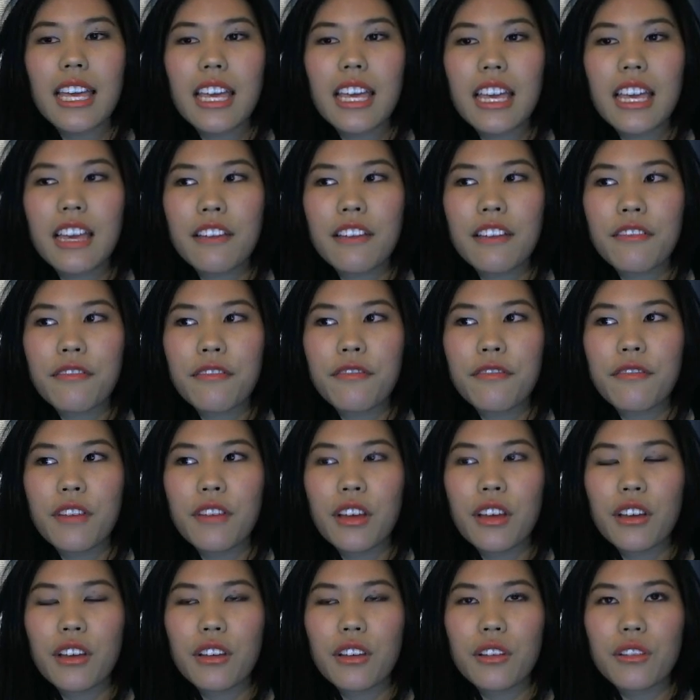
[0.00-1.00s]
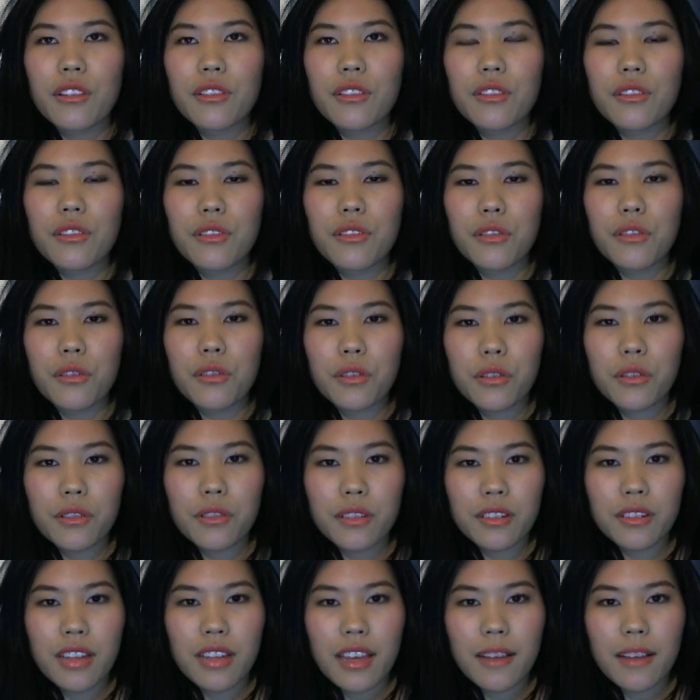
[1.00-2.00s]
if you
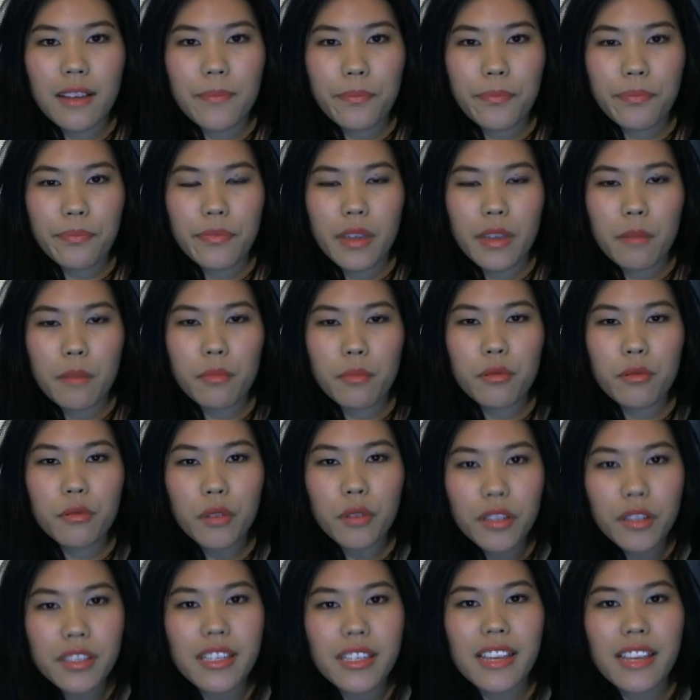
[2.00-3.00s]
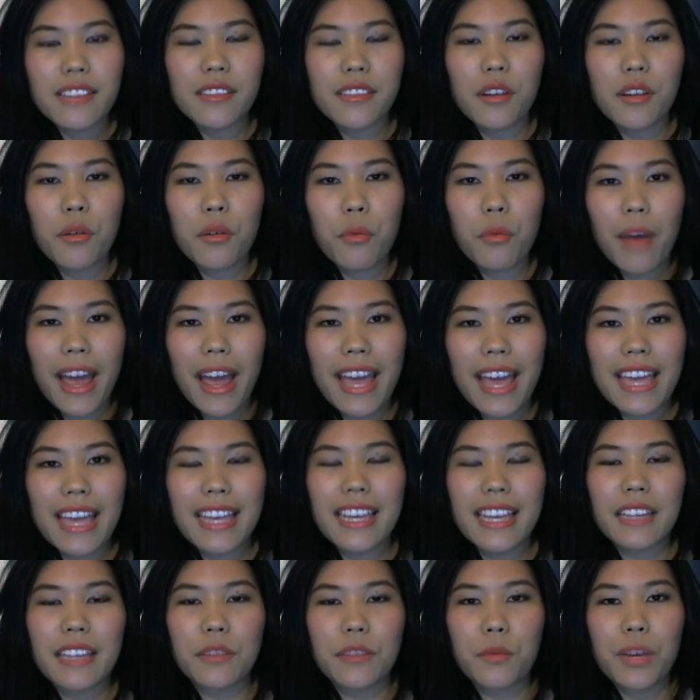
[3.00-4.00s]
could process a way
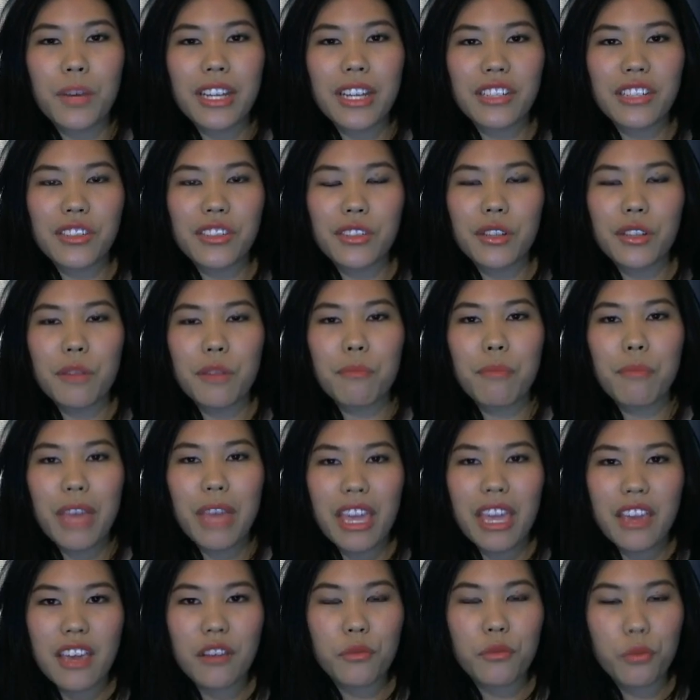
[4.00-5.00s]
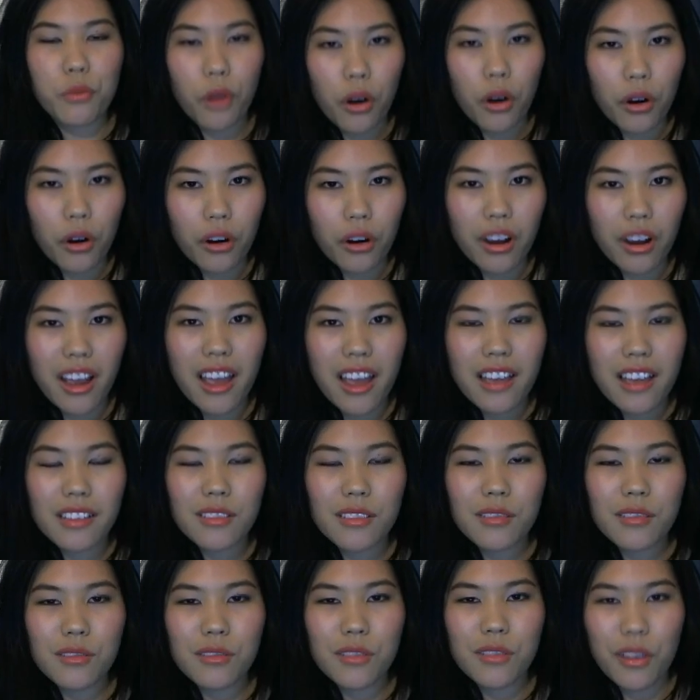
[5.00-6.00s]
in which being wrong
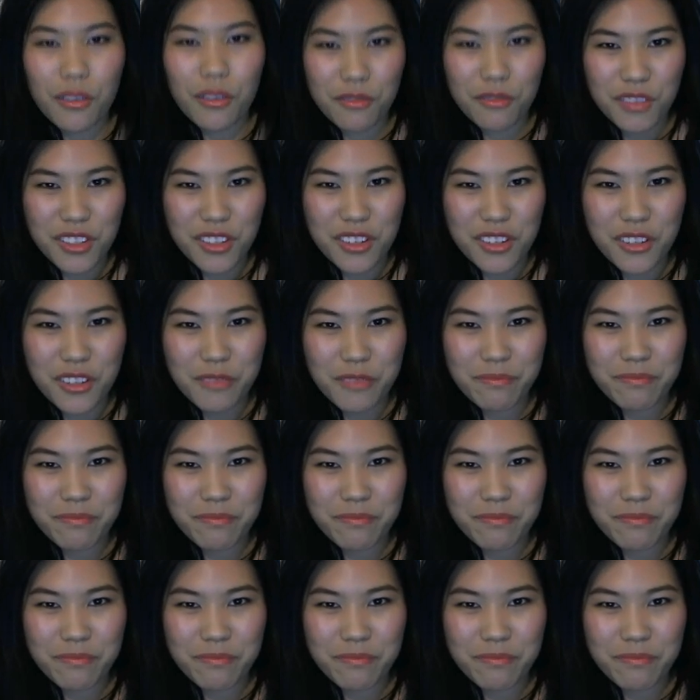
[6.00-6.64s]
served you.